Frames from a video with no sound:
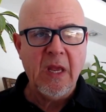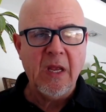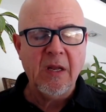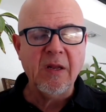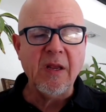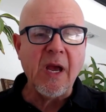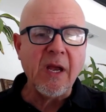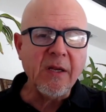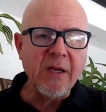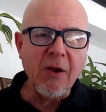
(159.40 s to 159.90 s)

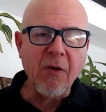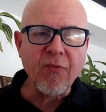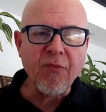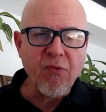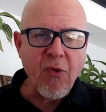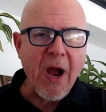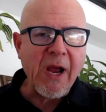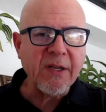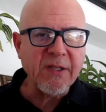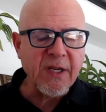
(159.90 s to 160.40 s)
The idea of
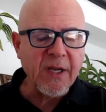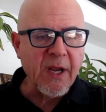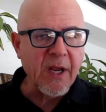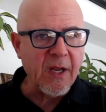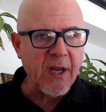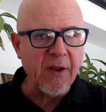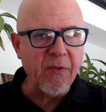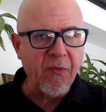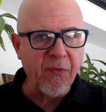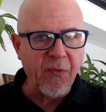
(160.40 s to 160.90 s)
writing it
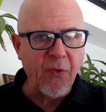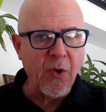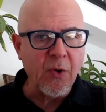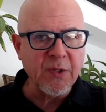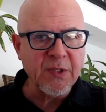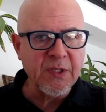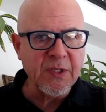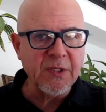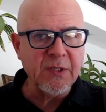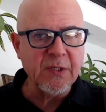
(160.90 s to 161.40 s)
at
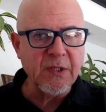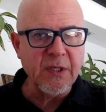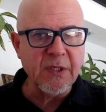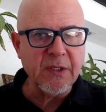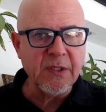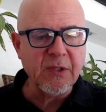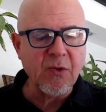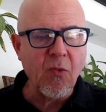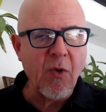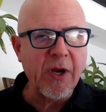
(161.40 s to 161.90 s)
first is
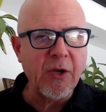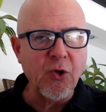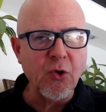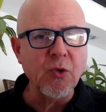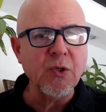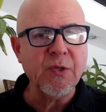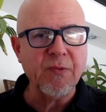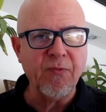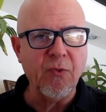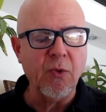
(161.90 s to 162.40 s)
quite
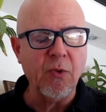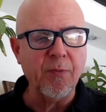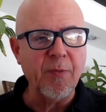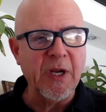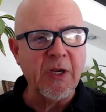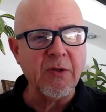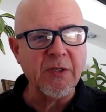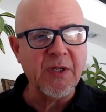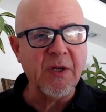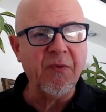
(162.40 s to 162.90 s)
useful
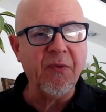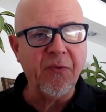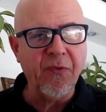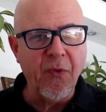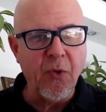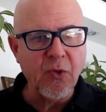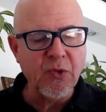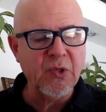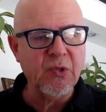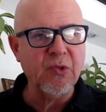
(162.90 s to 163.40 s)
because it
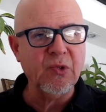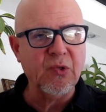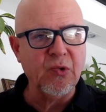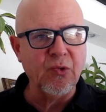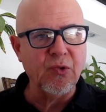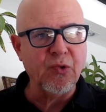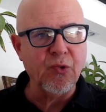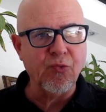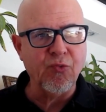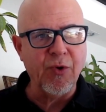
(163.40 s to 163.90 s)
forces you
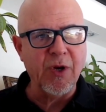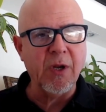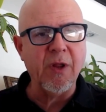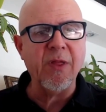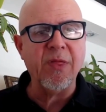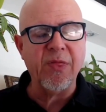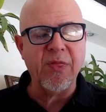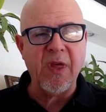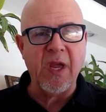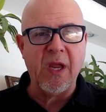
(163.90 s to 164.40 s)
to really
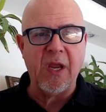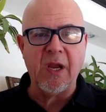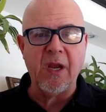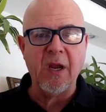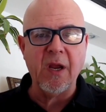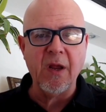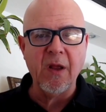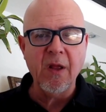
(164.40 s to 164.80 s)
think,